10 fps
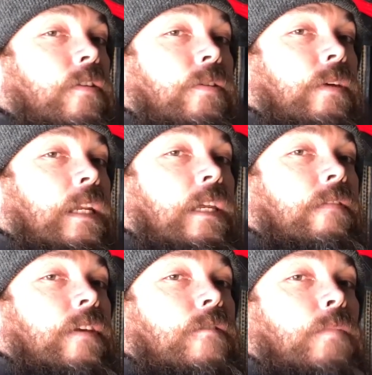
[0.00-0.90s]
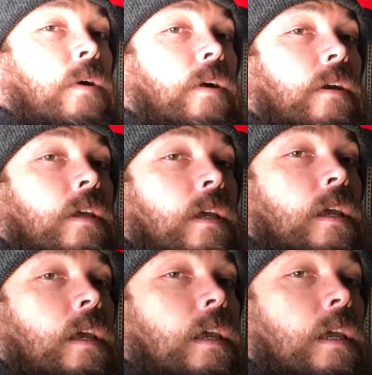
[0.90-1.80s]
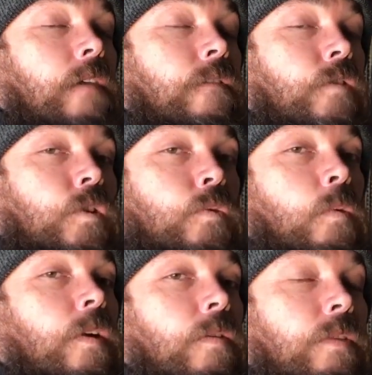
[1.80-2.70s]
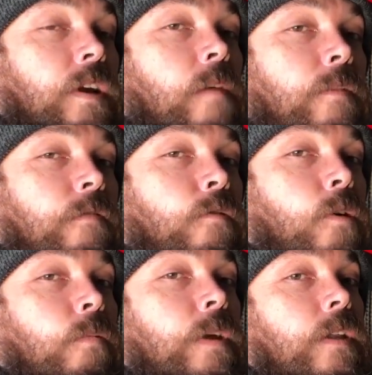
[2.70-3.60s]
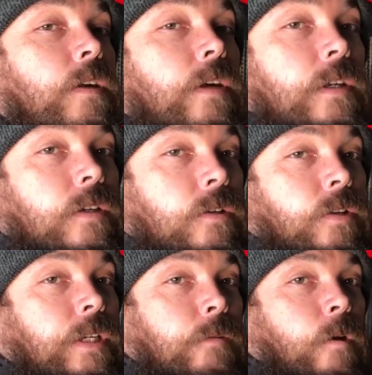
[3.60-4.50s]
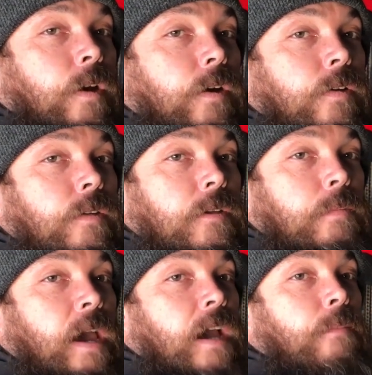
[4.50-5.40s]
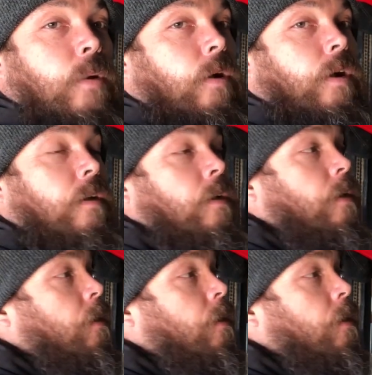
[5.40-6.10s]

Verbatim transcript: to do any of this part if you just wanted a recumbent four-wheeler and you only want to do this back part.